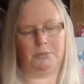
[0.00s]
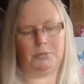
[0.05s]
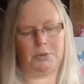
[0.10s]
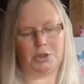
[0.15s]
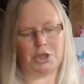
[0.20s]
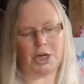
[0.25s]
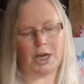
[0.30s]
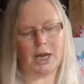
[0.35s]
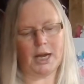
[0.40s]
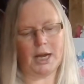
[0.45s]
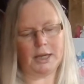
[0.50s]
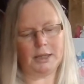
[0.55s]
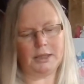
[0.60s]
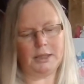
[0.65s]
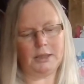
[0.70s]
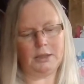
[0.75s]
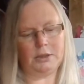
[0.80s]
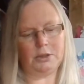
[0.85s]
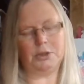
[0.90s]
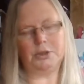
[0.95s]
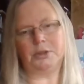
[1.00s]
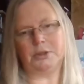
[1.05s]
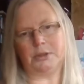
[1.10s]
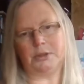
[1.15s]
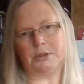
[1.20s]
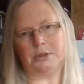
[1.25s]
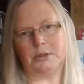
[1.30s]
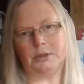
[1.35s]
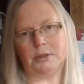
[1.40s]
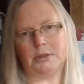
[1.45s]
pajagi
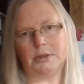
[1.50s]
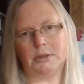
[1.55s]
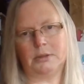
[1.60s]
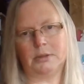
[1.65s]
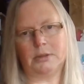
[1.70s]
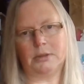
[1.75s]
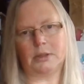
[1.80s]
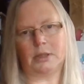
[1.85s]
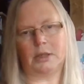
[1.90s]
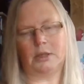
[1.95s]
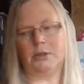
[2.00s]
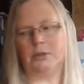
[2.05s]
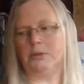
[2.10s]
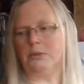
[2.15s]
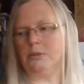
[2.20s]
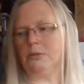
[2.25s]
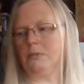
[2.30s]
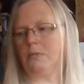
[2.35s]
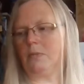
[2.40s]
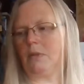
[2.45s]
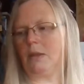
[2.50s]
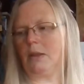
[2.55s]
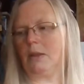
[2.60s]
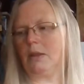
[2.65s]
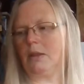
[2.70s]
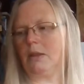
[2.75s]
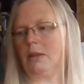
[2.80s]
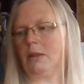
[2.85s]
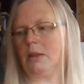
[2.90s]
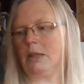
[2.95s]
curtains. So
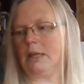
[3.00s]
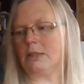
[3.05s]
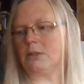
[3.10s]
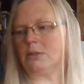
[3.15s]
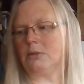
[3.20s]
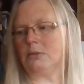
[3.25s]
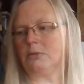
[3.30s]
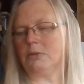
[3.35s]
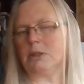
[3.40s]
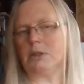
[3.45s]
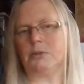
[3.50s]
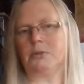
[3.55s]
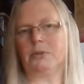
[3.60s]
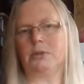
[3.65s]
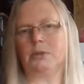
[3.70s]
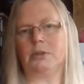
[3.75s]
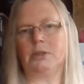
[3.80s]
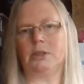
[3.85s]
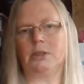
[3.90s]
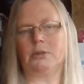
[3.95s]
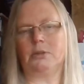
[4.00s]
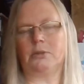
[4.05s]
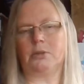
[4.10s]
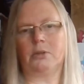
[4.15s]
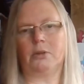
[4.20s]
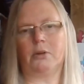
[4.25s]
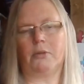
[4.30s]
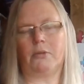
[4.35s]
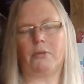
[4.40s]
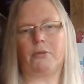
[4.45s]
that's also an idea I
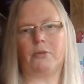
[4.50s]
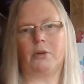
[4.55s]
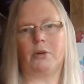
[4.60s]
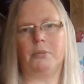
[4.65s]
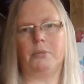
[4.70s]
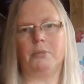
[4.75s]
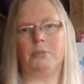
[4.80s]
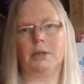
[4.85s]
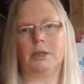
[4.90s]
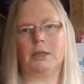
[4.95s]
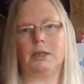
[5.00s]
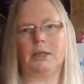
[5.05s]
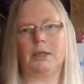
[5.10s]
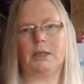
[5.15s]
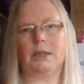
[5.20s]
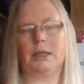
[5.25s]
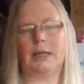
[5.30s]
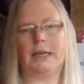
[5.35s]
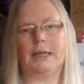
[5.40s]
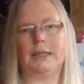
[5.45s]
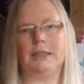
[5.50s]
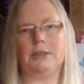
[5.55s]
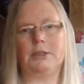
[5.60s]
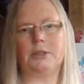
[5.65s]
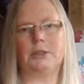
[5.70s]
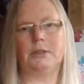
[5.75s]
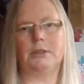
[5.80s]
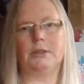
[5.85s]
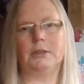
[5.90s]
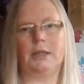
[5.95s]
got from
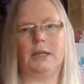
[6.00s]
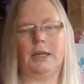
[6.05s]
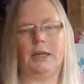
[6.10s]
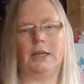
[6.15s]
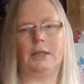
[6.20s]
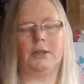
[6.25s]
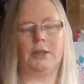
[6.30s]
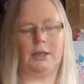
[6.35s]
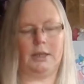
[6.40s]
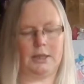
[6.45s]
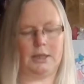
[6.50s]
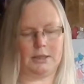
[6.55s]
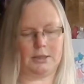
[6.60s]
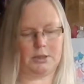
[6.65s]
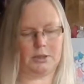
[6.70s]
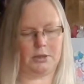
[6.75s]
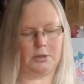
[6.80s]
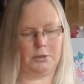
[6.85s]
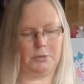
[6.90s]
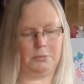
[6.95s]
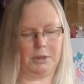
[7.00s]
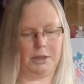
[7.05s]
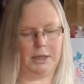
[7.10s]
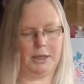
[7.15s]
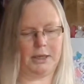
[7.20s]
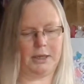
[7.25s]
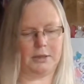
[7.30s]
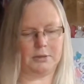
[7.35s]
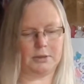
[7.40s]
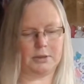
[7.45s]
Kate at the last Homely
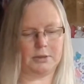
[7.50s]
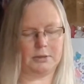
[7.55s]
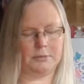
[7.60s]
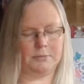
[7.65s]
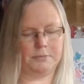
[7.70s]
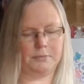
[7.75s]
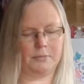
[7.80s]
House.